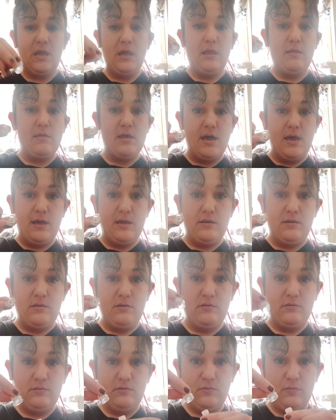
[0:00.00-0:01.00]
And
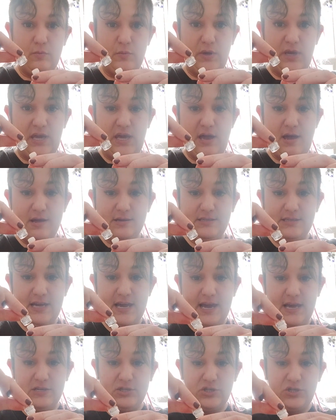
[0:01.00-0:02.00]
then we
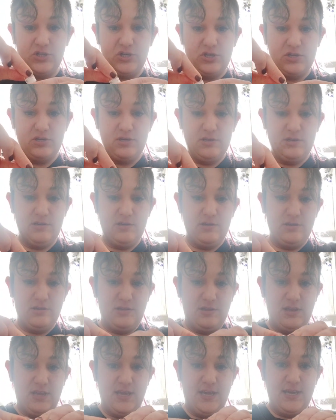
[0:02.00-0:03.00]
attach
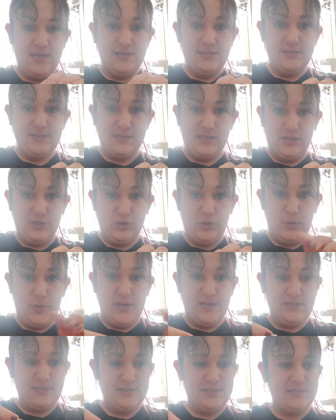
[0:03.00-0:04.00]
these and
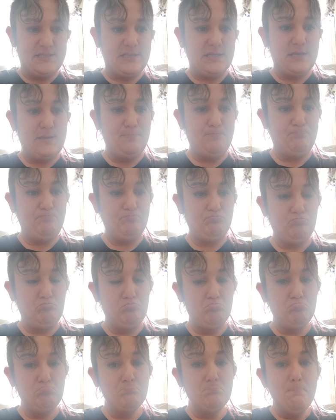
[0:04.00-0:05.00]
twist.
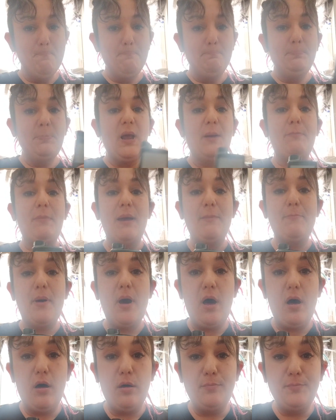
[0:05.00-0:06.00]
My
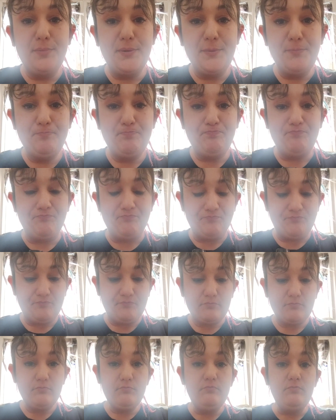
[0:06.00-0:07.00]
pump
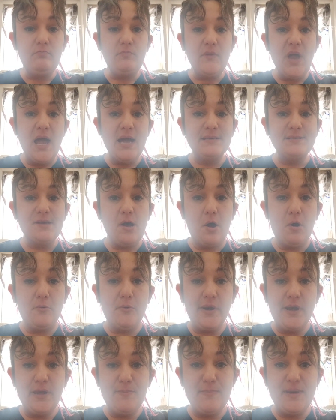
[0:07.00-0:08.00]
has
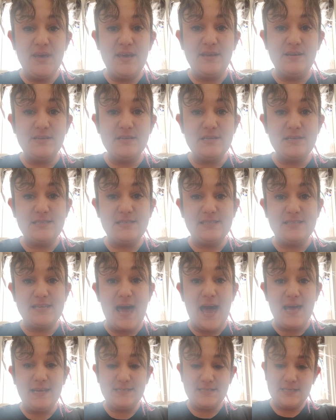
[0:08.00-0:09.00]
already been
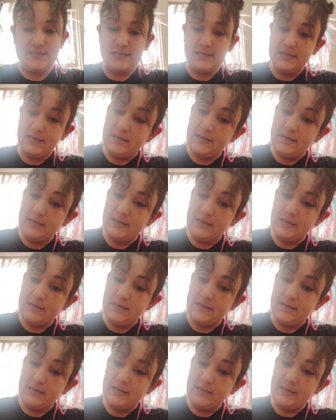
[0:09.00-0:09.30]
set.